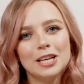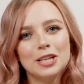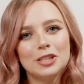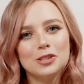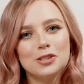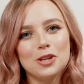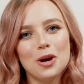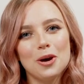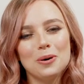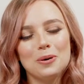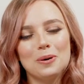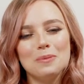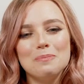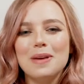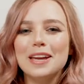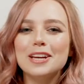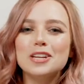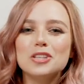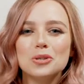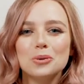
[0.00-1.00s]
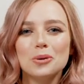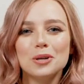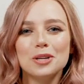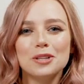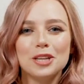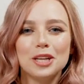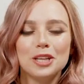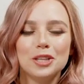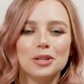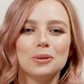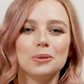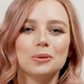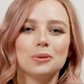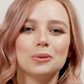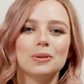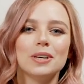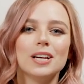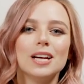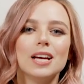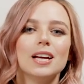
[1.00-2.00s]
So make sure that
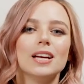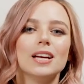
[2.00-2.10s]
you